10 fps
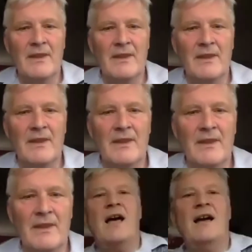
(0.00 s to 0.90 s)
Well,
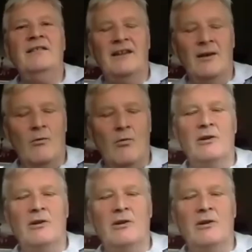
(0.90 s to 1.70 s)
I think one of the